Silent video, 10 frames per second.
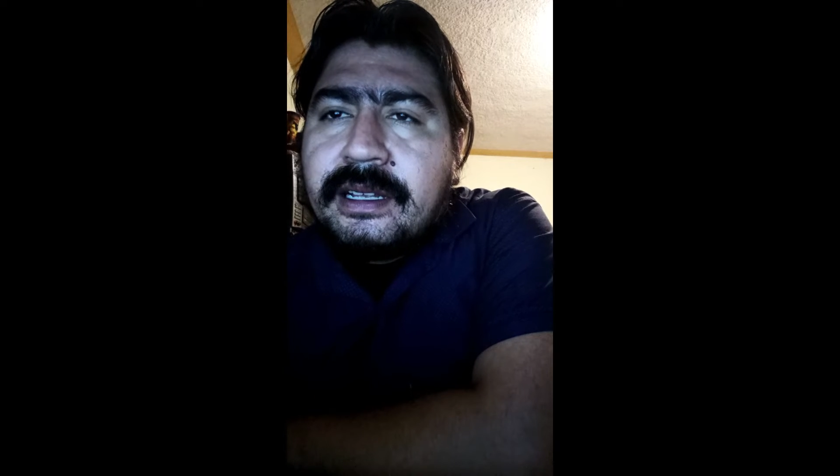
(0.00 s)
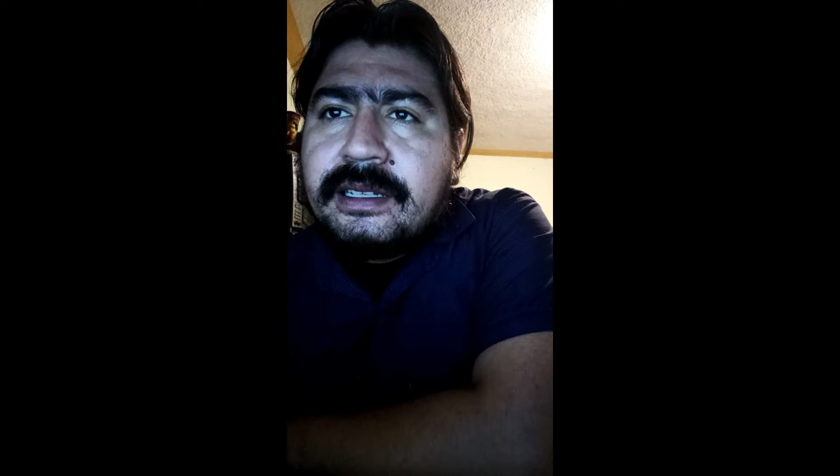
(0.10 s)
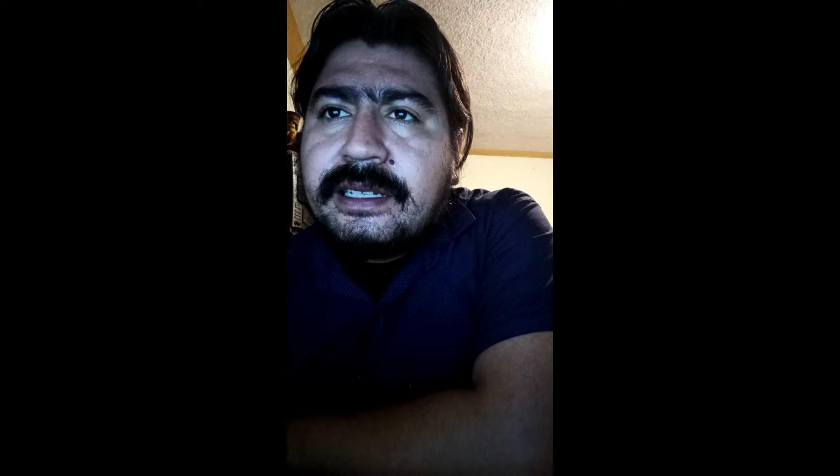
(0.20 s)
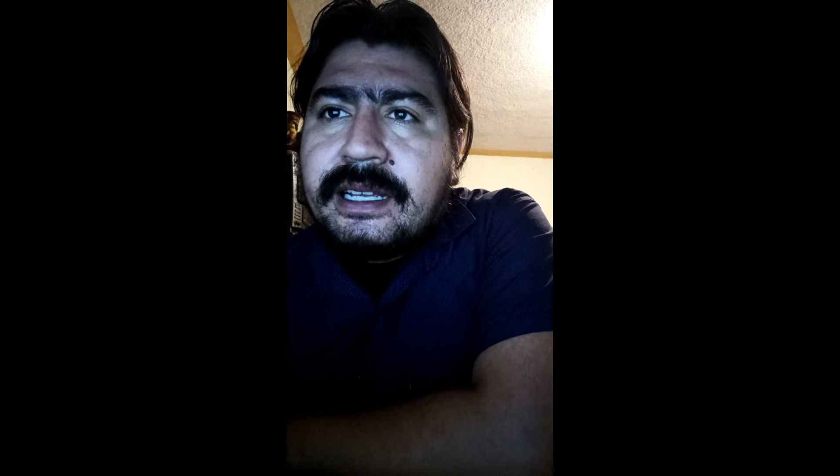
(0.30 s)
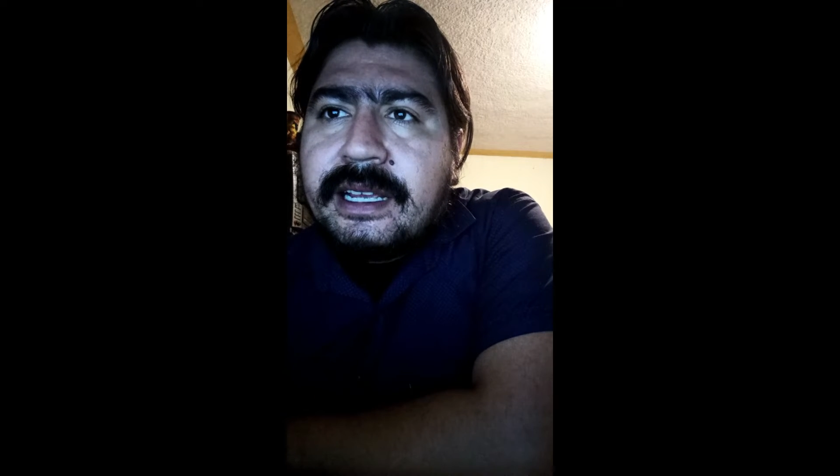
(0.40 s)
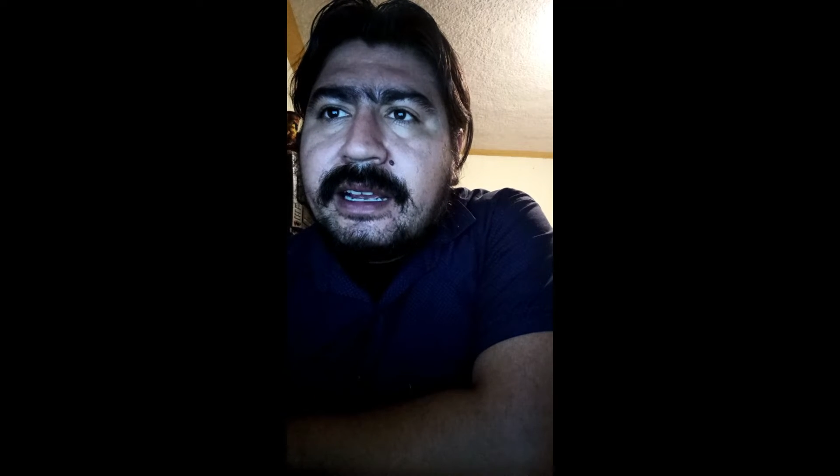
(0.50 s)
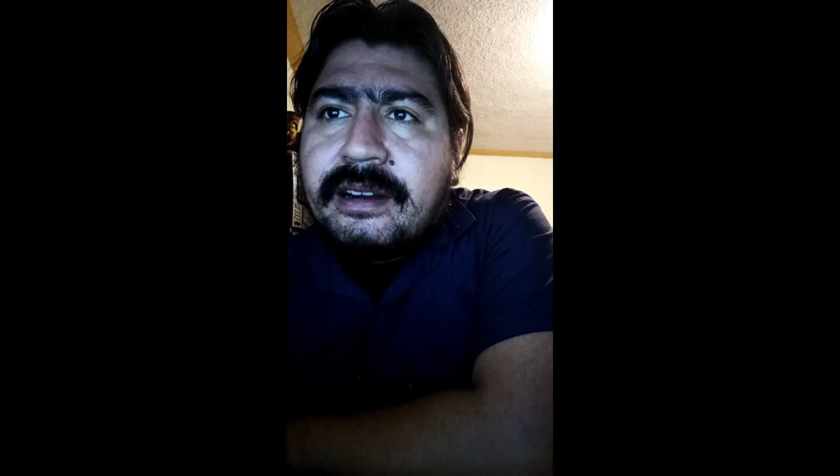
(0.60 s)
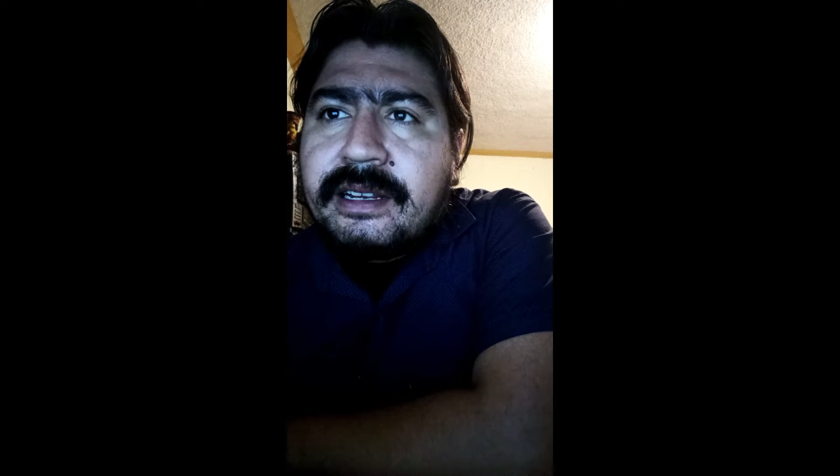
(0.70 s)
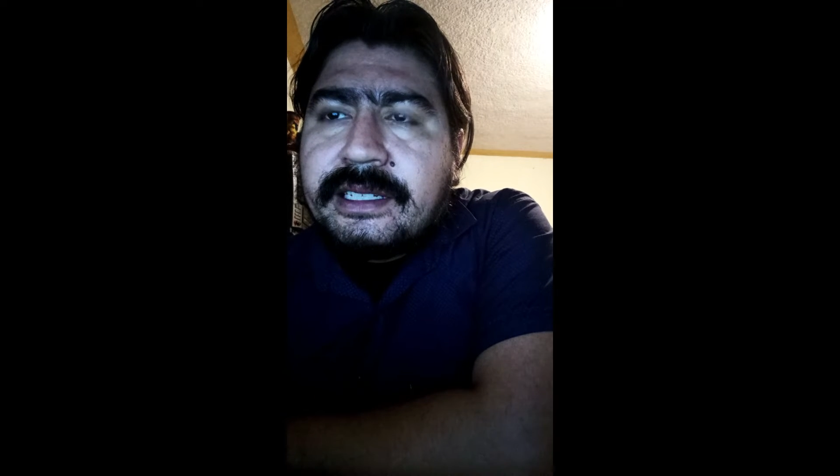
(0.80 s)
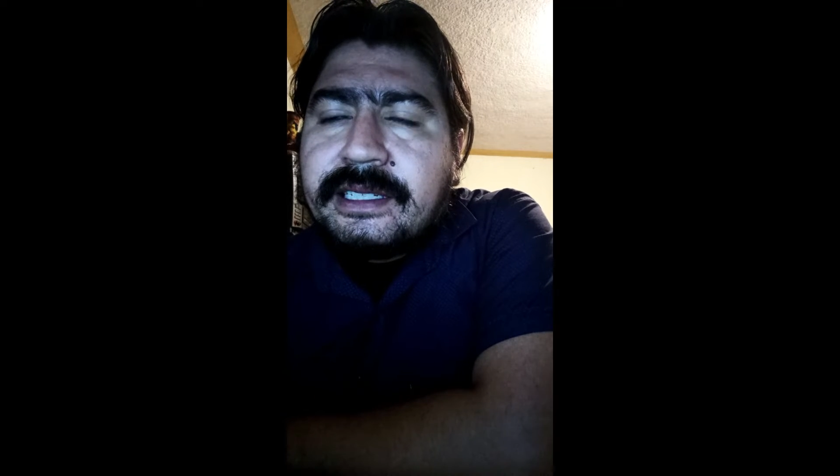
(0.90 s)
The
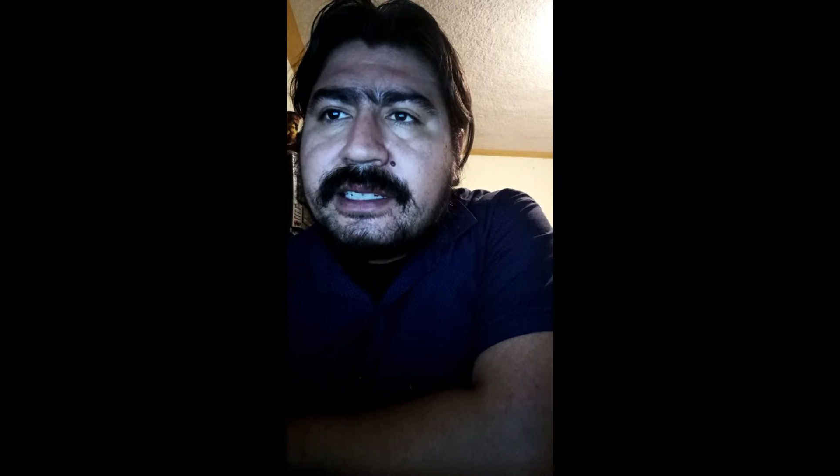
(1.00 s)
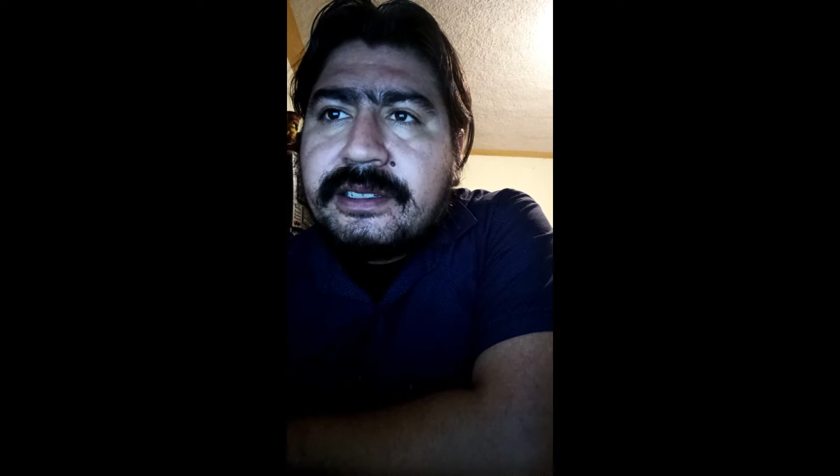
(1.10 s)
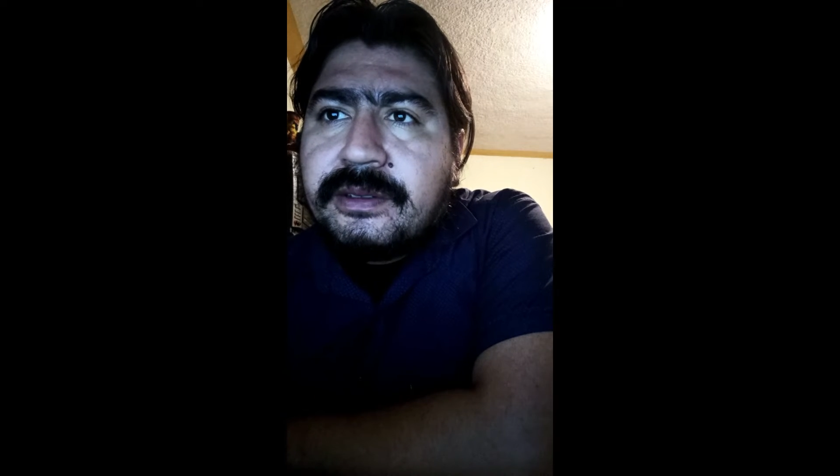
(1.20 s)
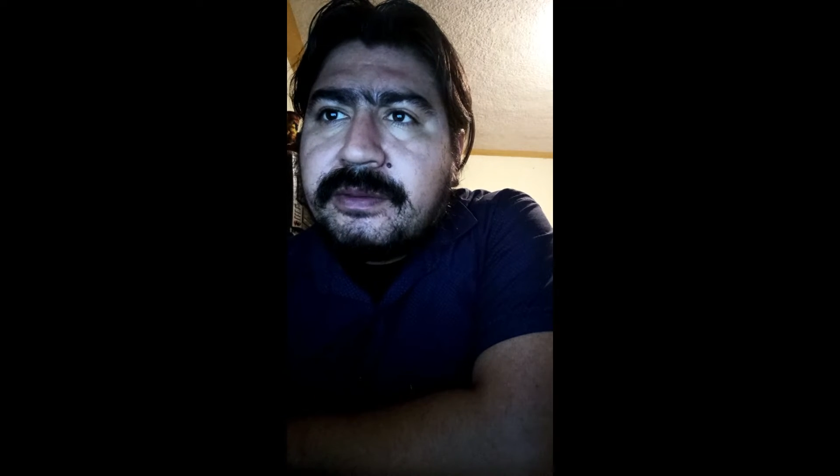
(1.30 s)
architecture